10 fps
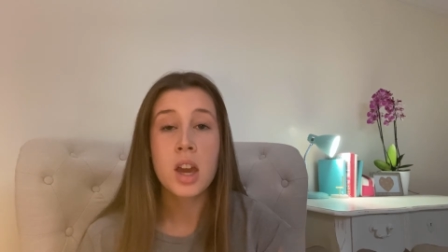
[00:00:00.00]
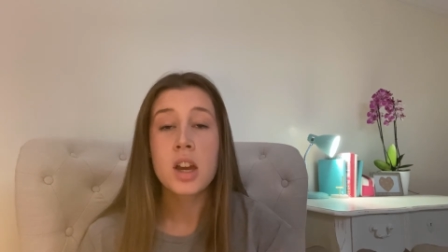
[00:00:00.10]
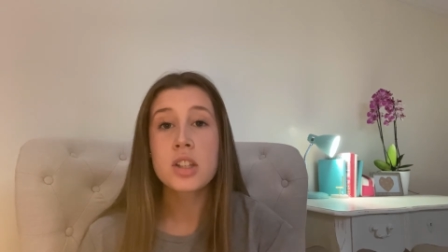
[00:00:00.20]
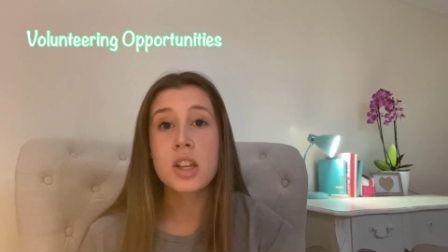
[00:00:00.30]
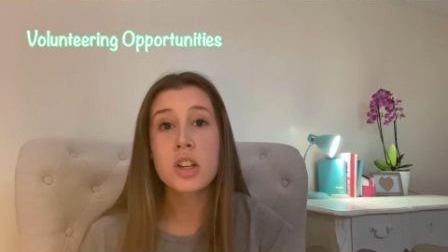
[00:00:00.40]

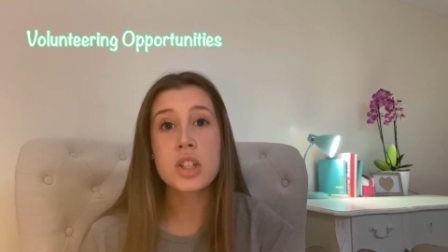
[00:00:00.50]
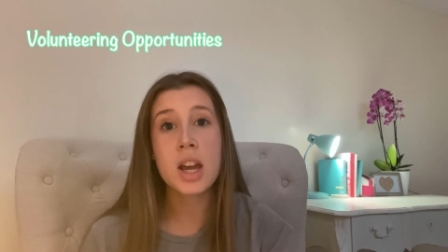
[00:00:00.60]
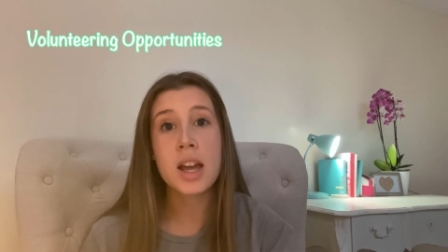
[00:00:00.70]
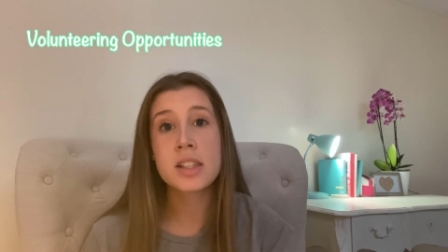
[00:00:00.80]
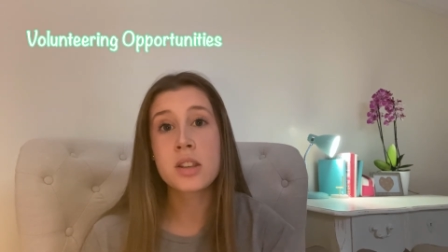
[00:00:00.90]
such
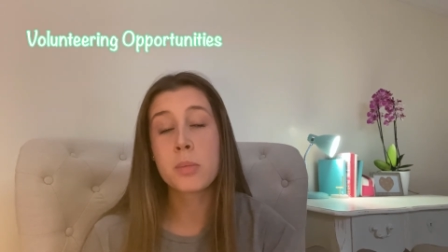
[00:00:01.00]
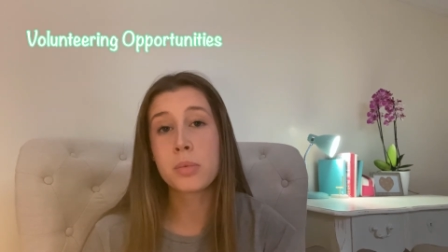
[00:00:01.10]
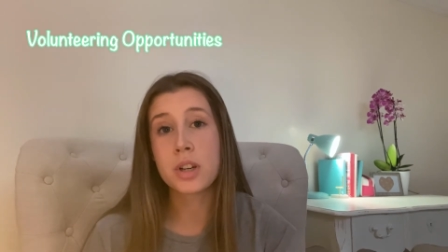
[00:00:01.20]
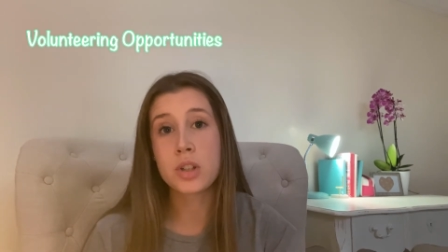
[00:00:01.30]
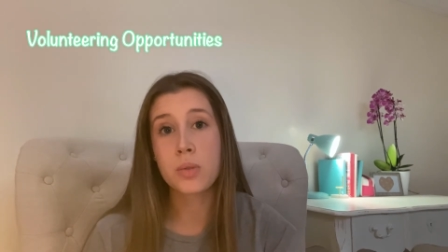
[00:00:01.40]
as the
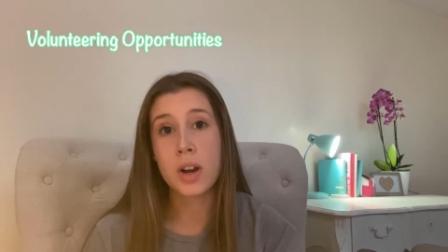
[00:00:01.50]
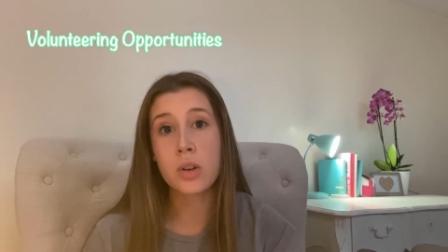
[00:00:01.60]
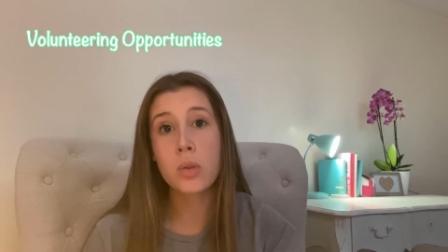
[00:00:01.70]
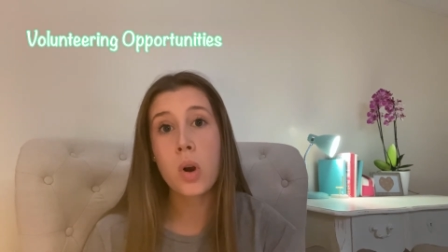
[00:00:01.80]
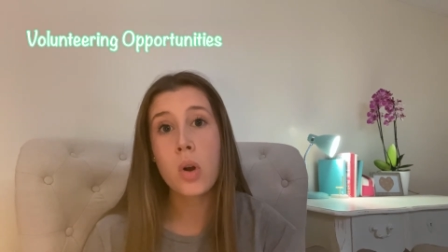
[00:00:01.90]
British Red
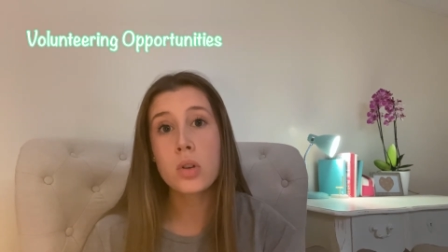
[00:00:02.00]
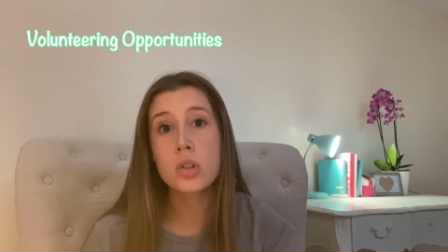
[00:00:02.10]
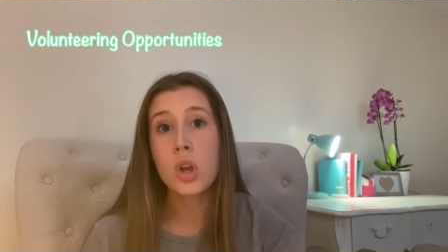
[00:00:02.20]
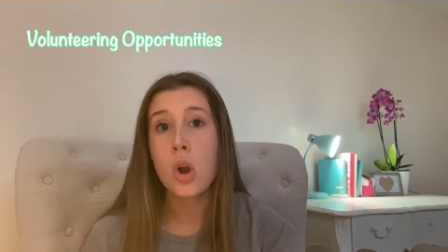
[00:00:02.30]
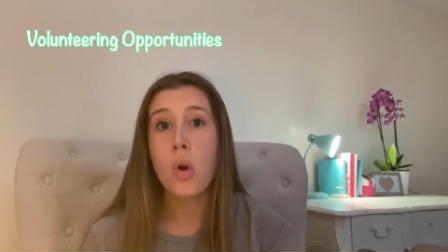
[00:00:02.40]
Cross
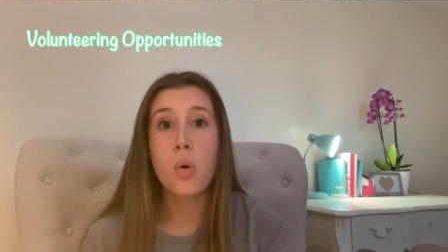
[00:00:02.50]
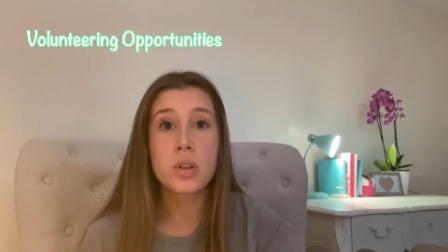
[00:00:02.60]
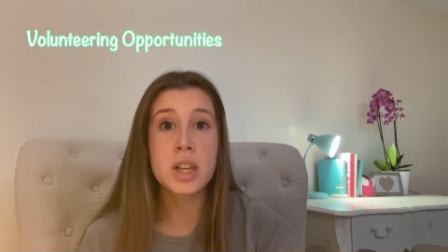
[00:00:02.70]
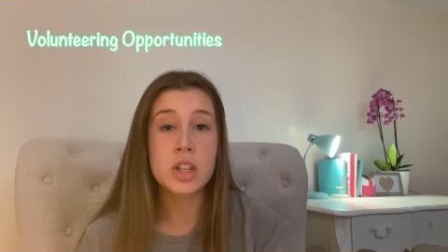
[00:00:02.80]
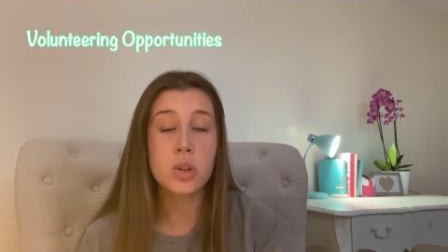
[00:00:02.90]
or
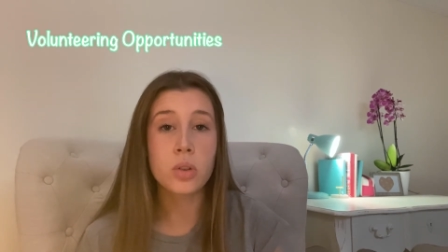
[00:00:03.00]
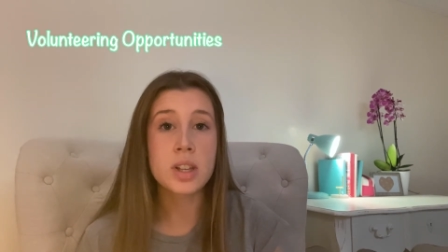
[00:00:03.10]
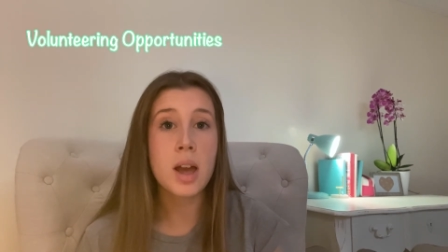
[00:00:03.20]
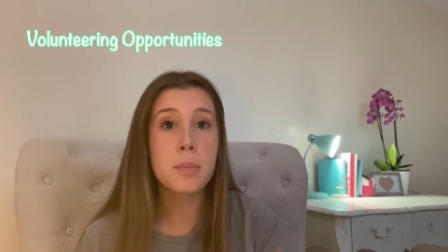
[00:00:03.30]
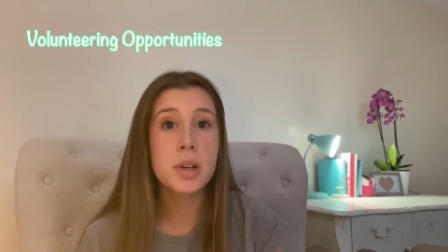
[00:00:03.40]
St. John's
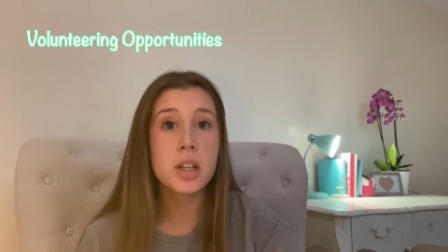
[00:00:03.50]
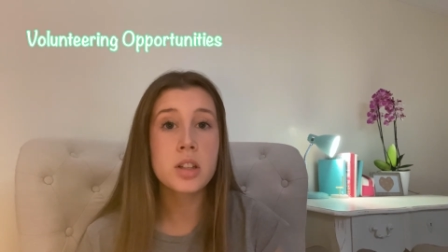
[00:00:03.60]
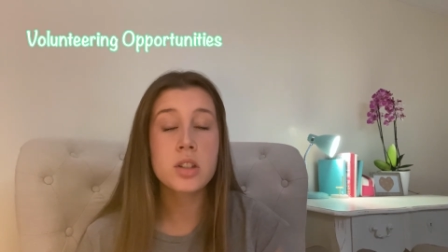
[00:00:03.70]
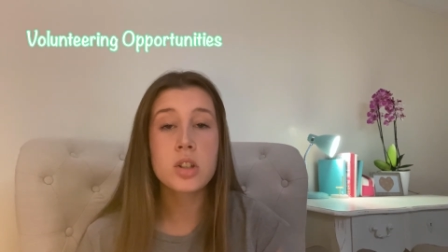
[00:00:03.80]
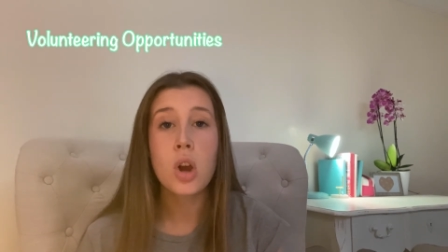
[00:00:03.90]
Ambulance,